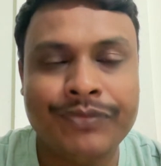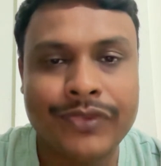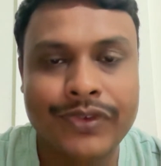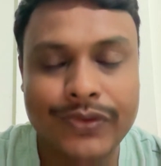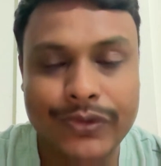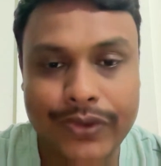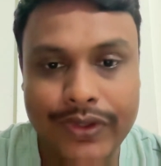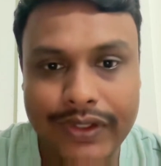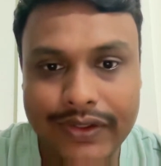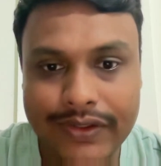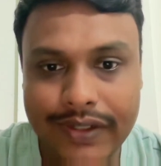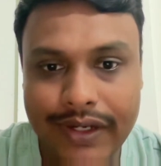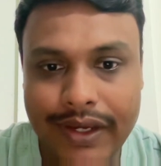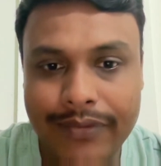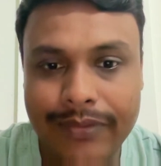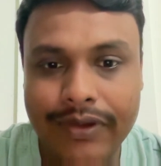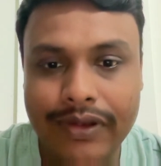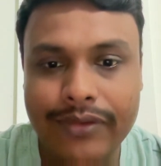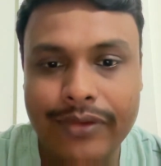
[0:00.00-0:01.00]
So initially
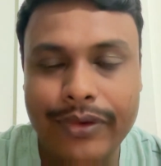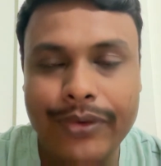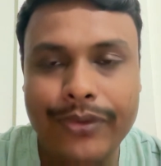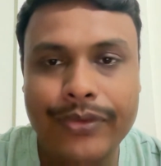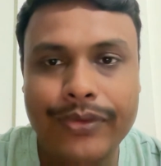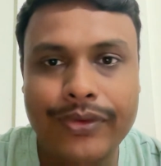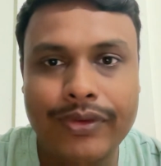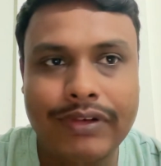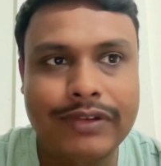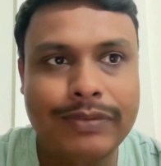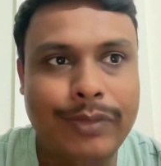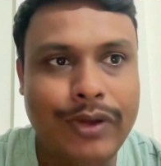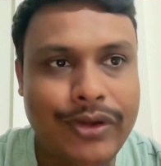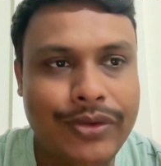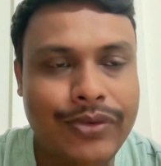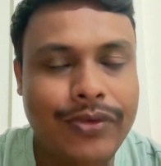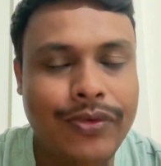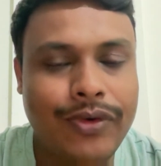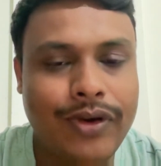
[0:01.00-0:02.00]
I will going to explain
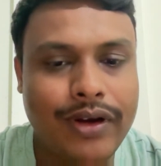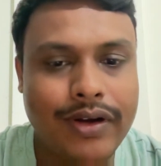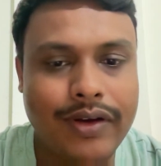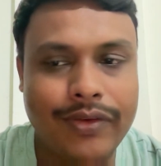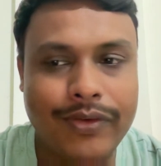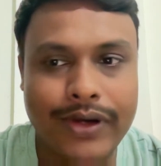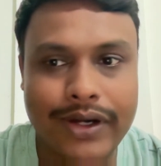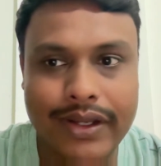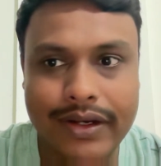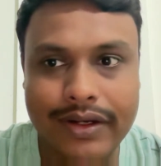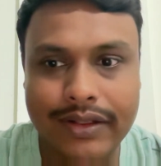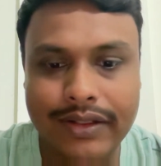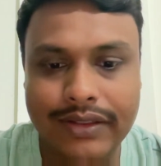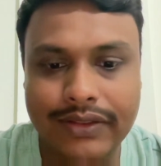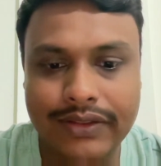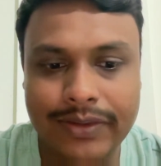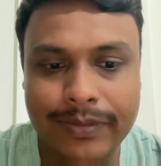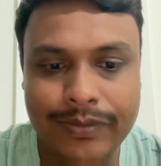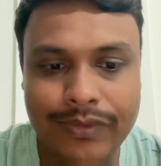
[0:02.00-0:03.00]
you what are the
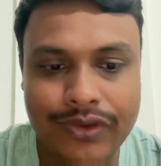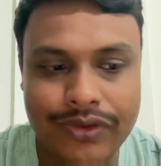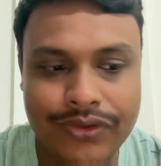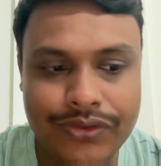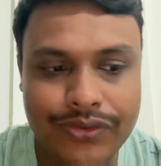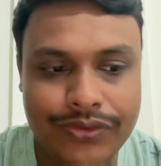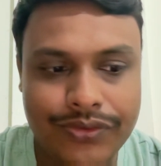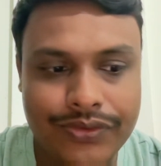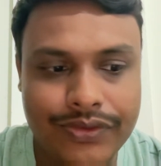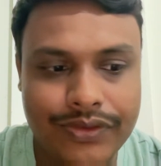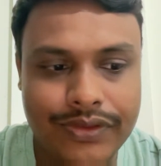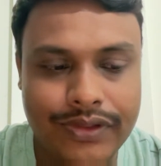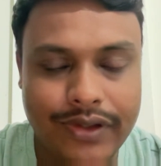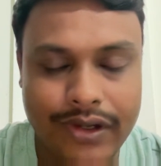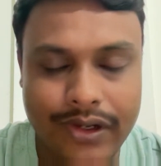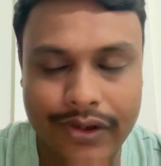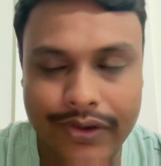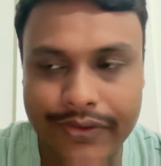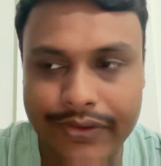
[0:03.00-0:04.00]
some issues
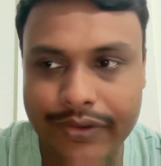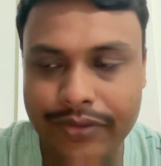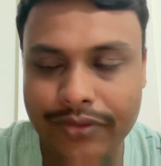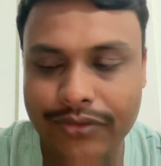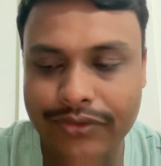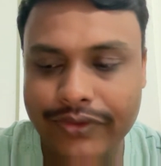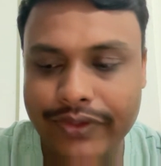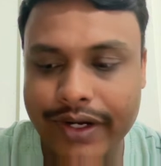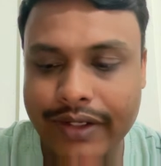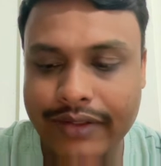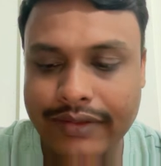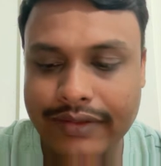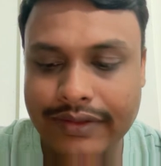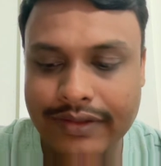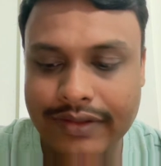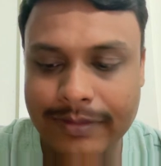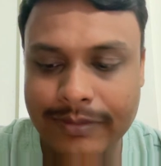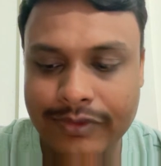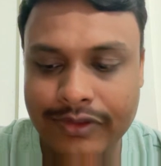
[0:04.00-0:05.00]
related to those rack
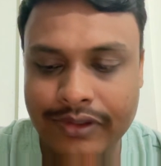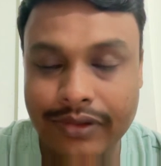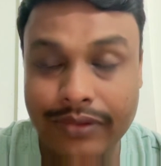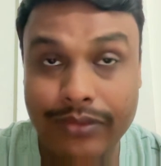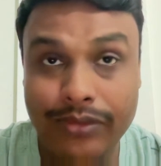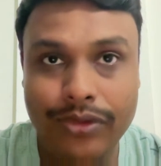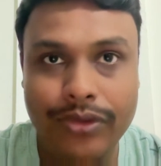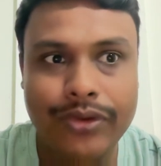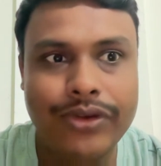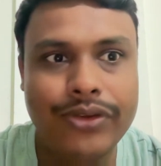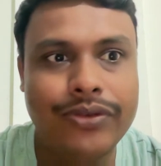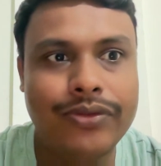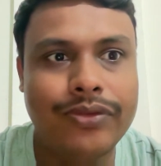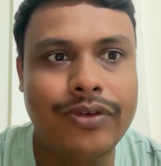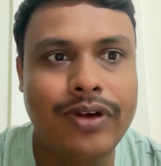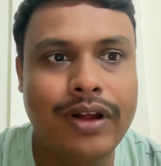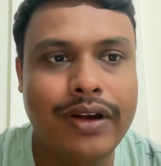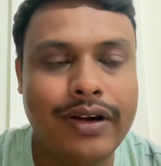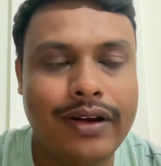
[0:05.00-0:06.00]
systems, though
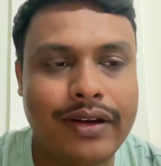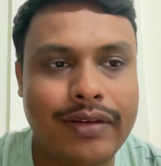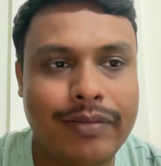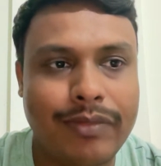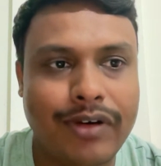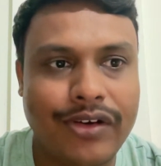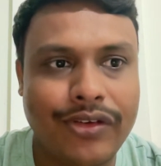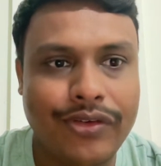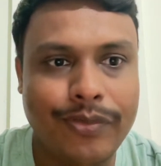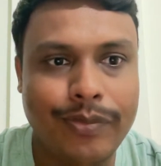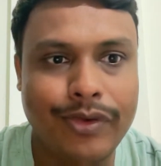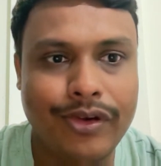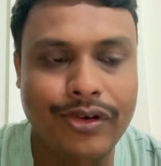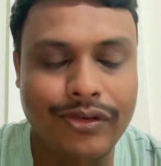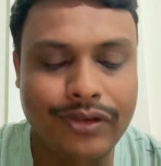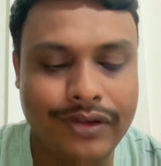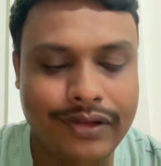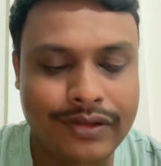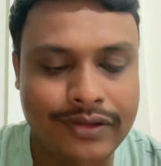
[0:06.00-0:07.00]
you are able to
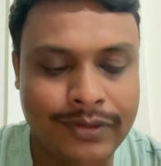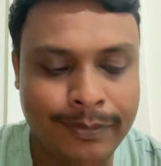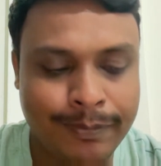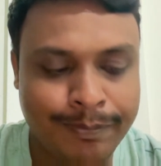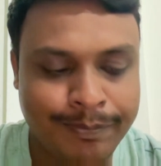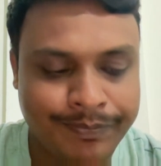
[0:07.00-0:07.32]
build this.